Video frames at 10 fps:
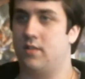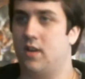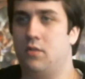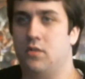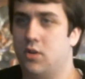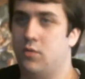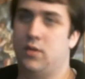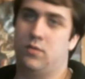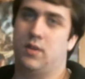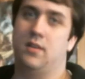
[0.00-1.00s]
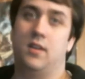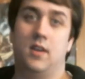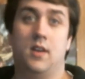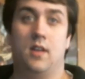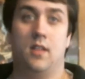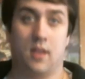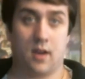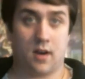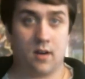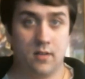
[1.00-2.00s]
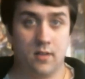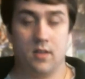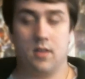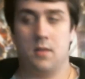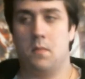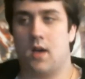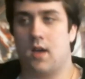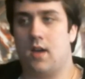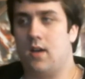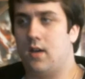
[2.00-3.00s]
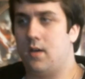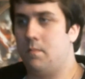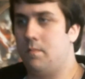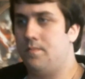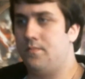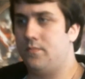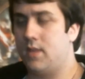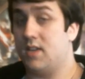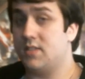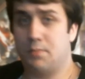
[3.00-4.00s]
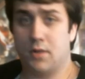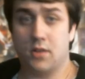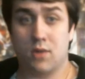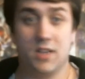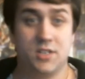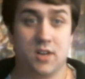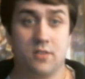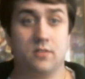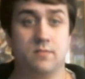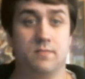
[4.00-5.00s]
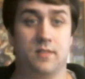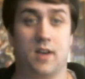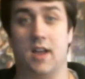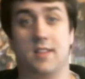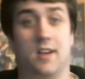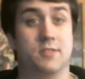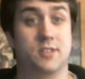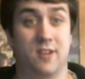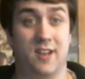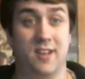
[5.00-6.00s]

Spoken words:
I won't go into it there, but yeah, so Birthright in general, I thought was great,